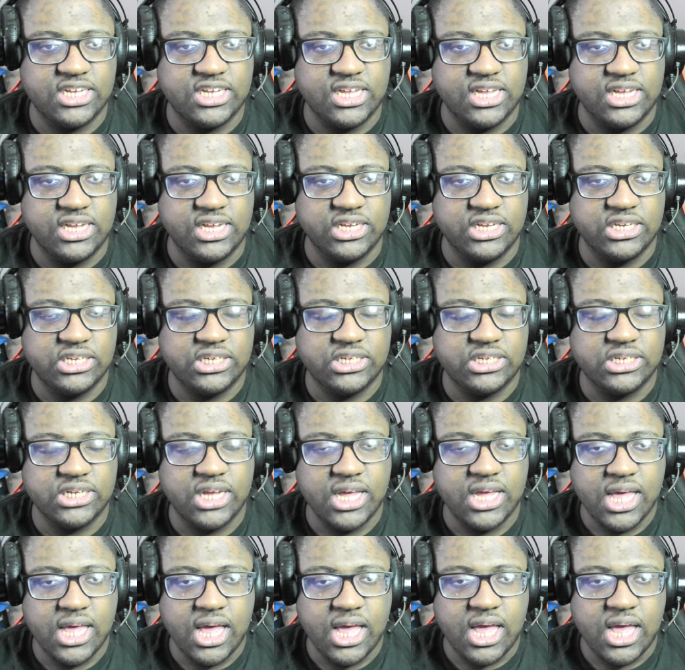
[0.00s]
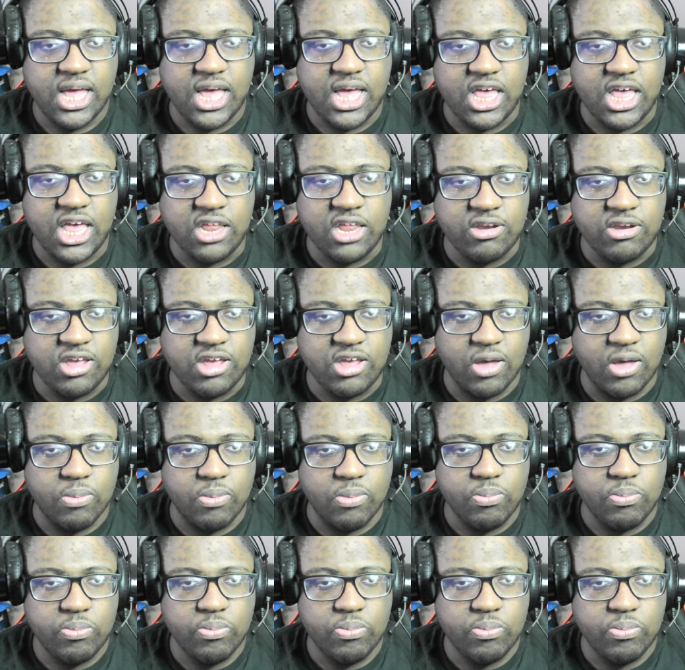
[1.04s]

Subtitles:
cause I